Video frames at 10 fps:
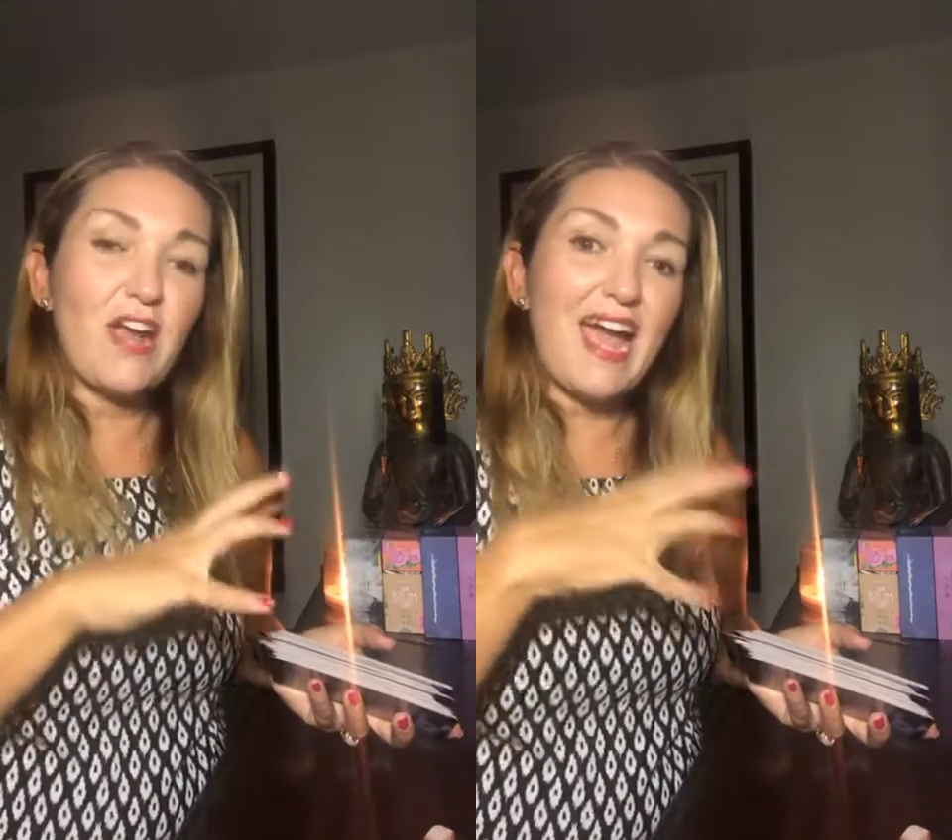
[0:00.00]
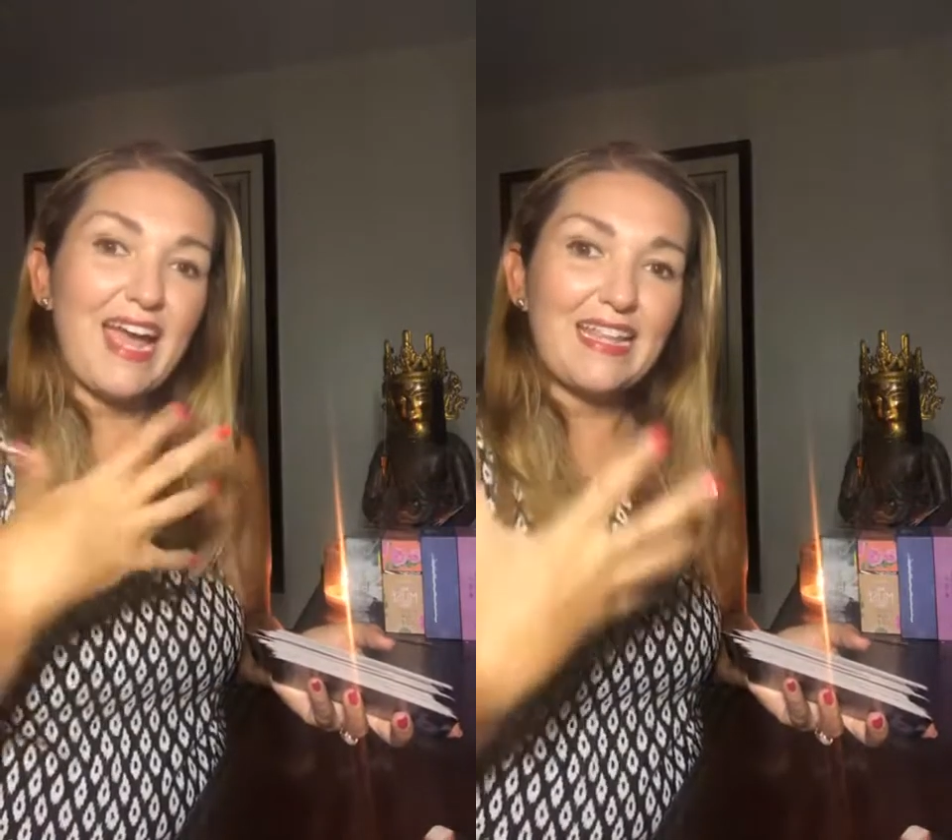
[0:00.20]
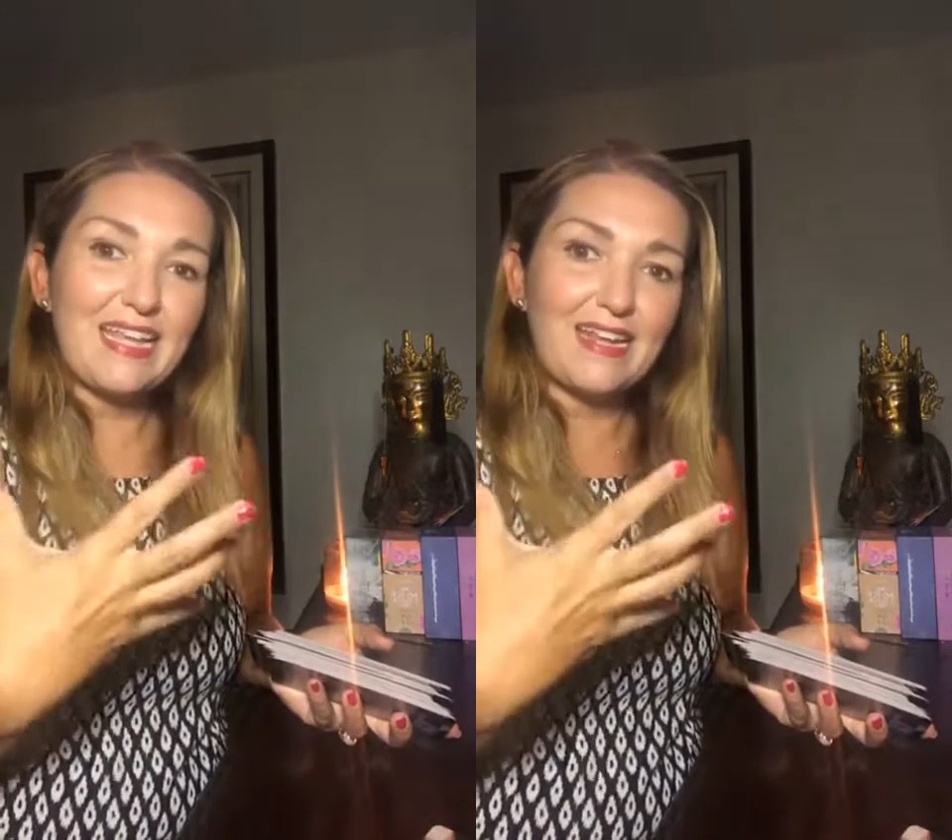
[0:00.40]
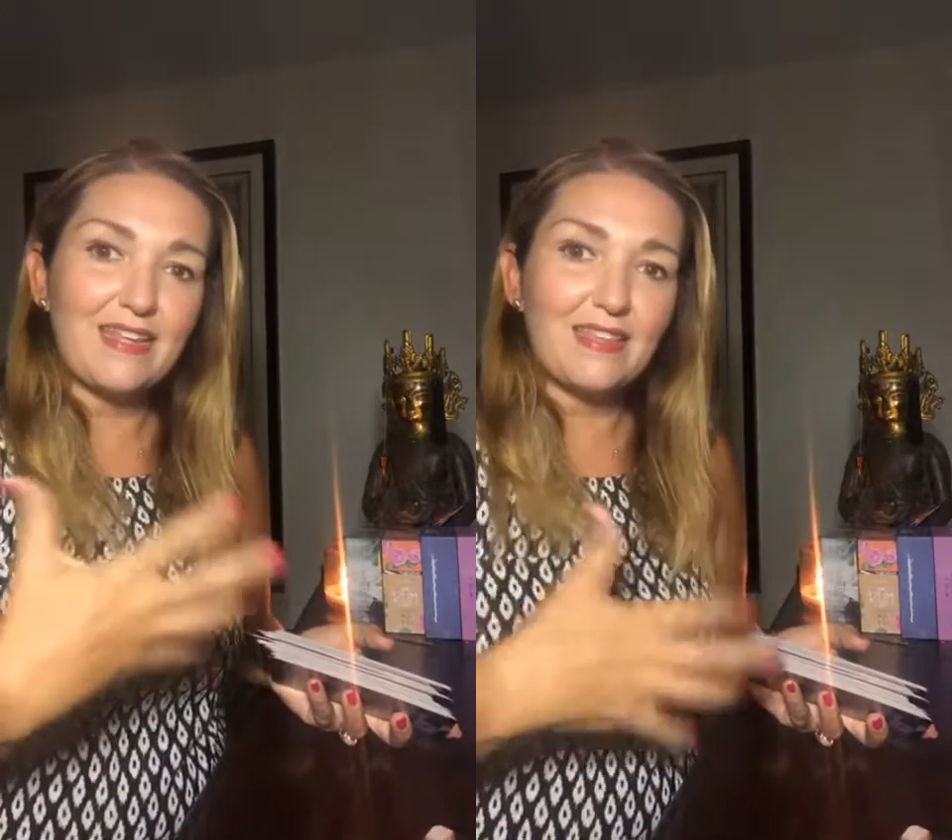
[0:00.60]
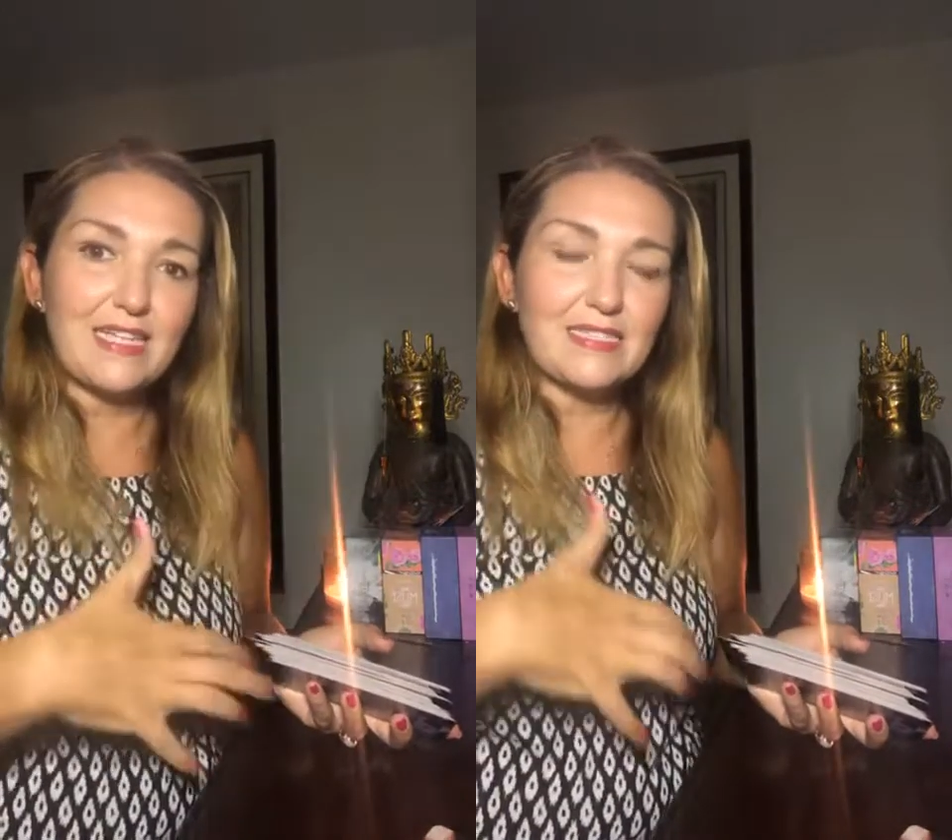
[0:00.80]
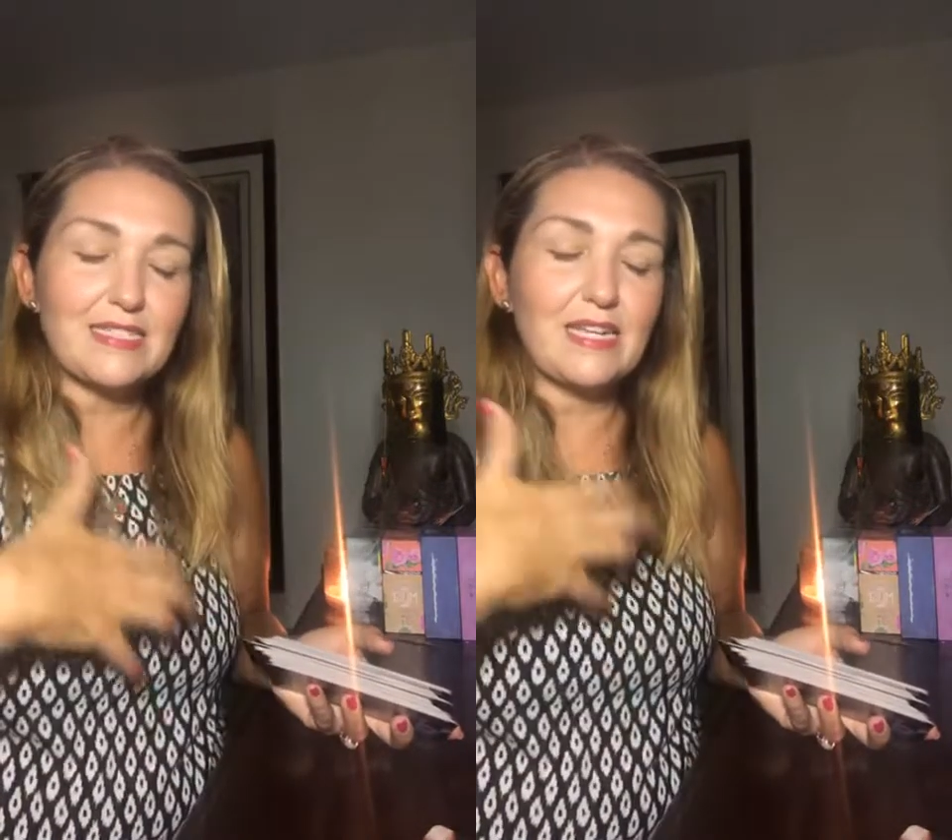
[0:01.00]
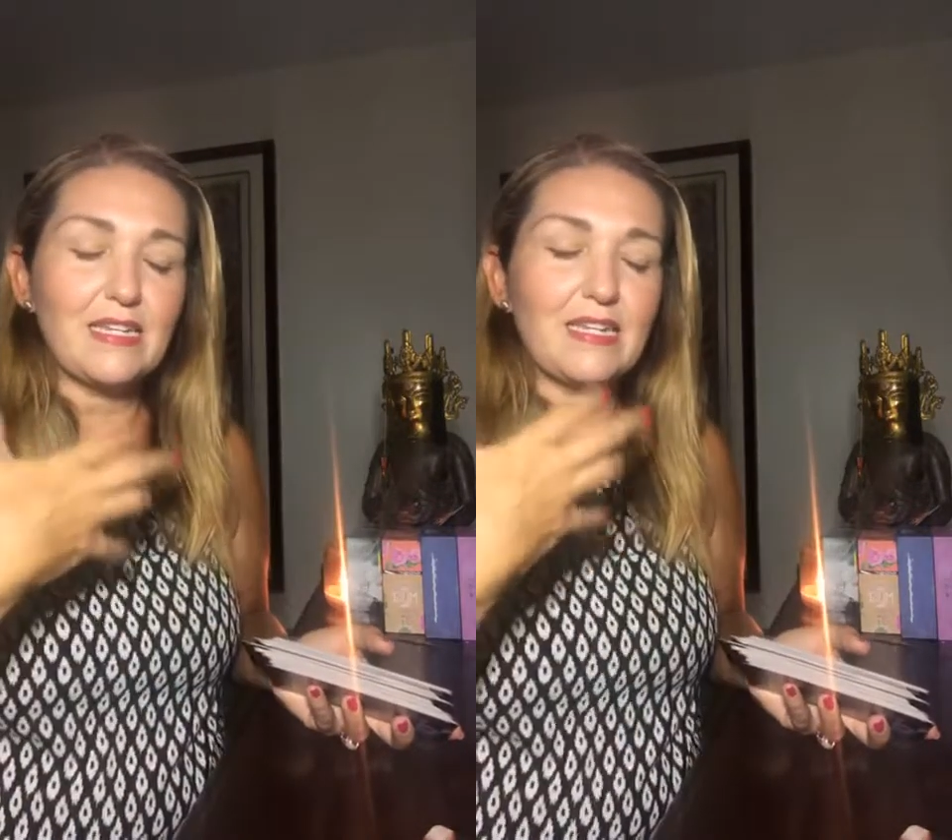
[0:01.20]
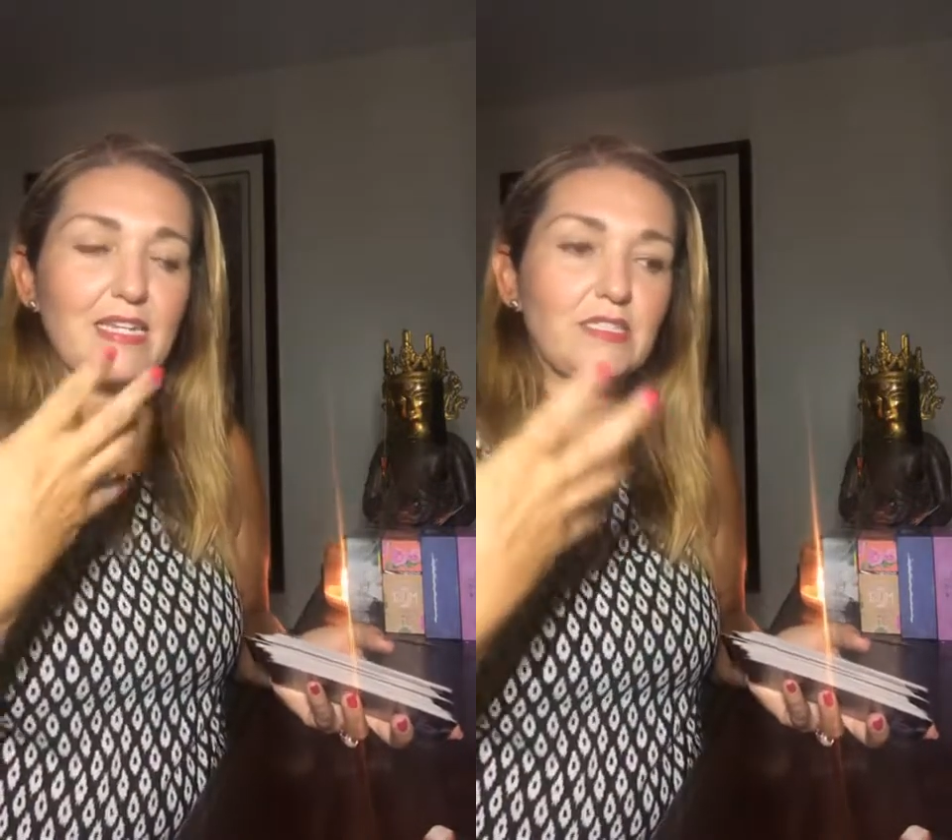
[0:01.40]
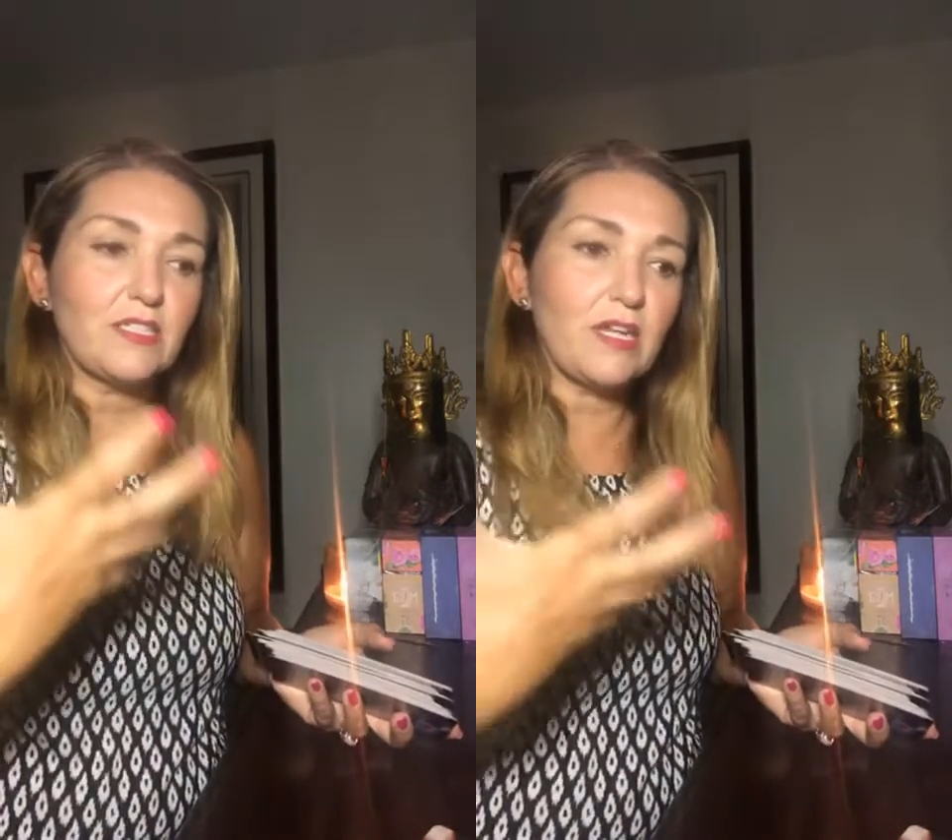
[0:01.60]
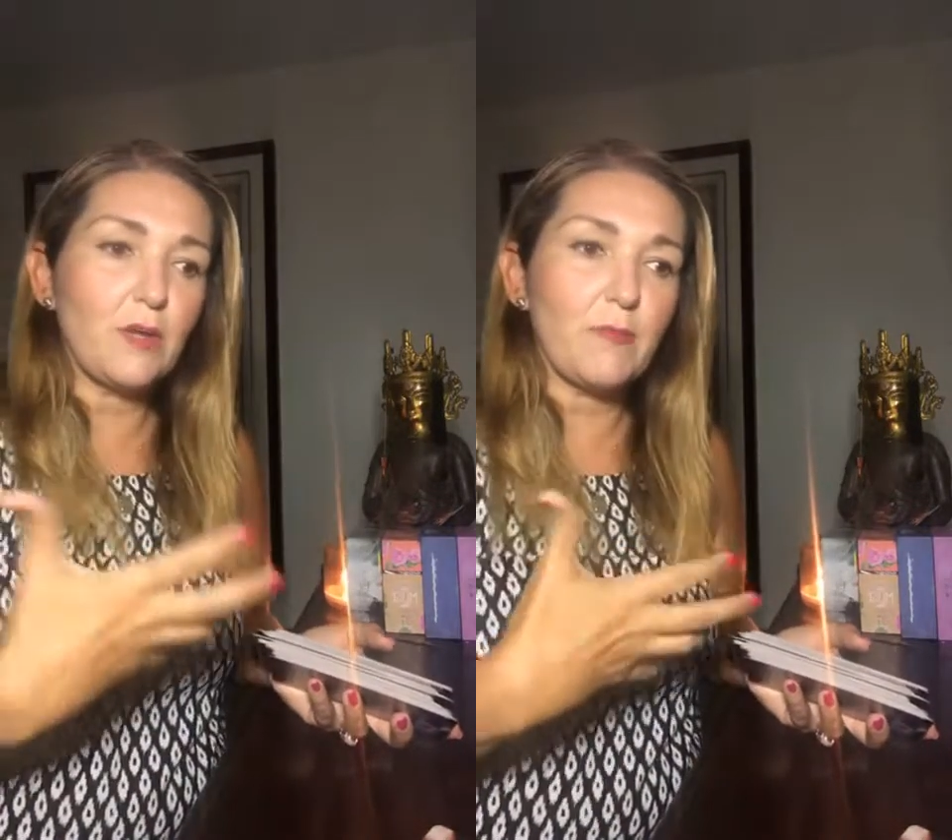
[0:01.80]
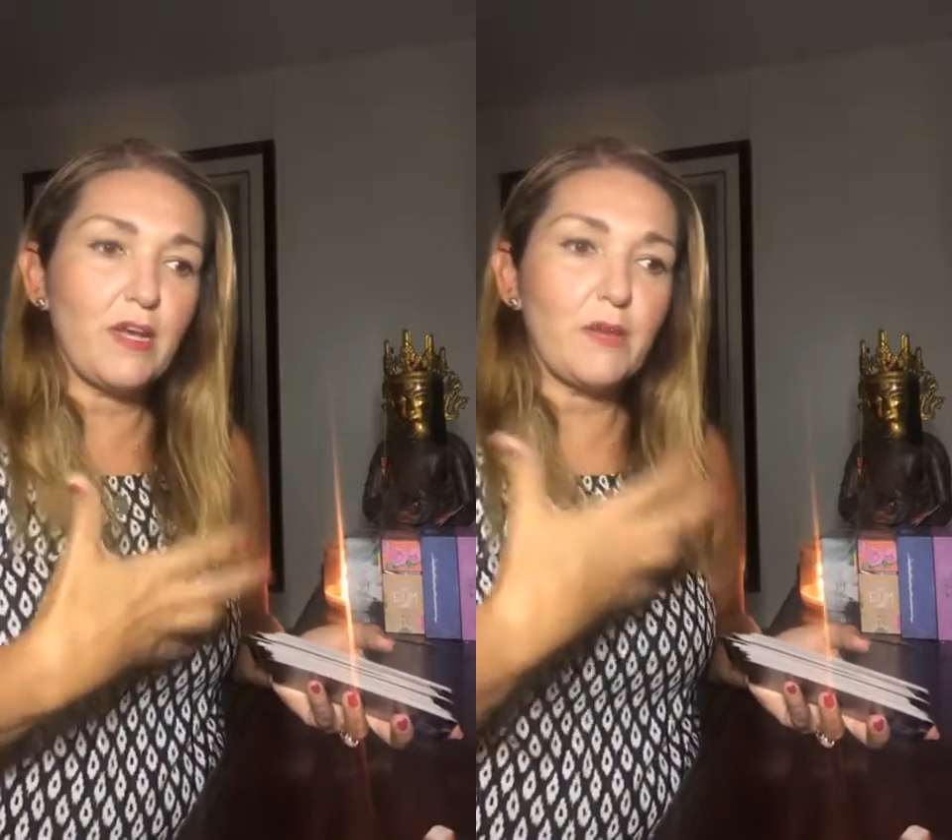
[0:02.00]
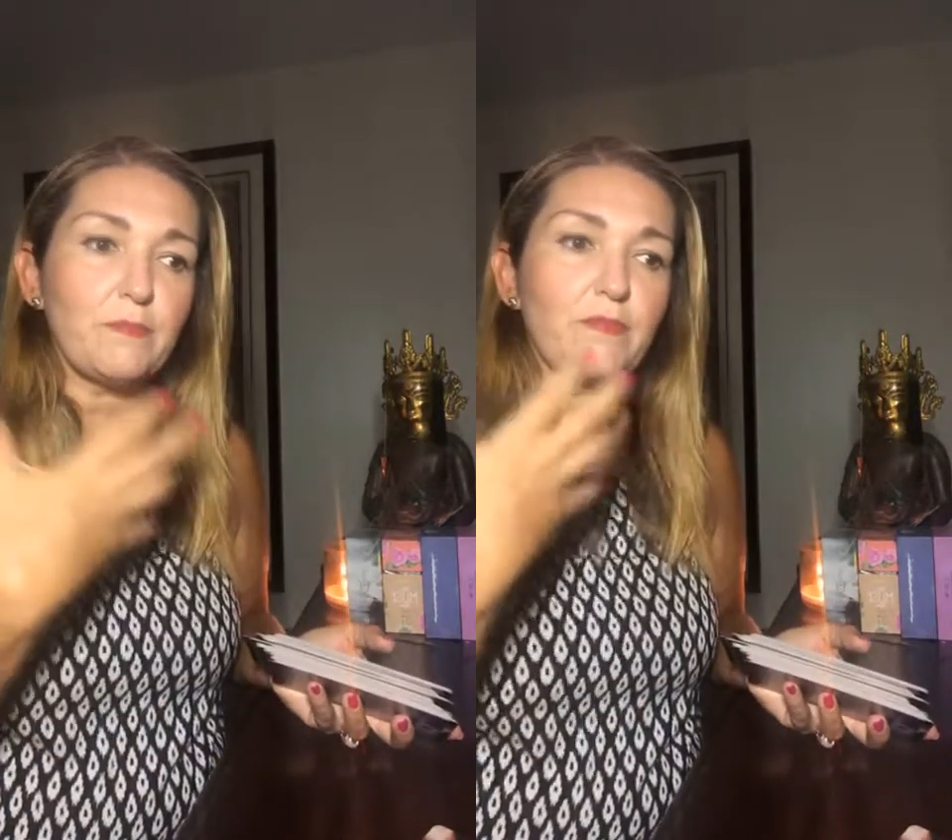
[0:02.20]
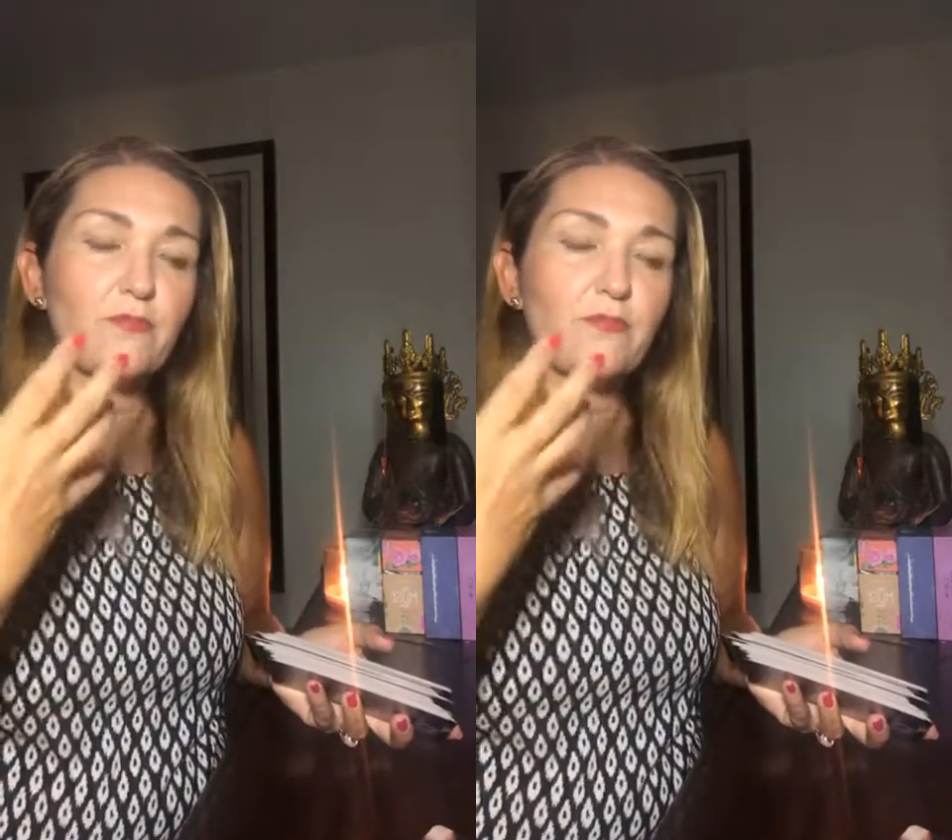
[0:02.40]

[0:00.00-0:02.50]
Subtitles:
highlighting things that need to come up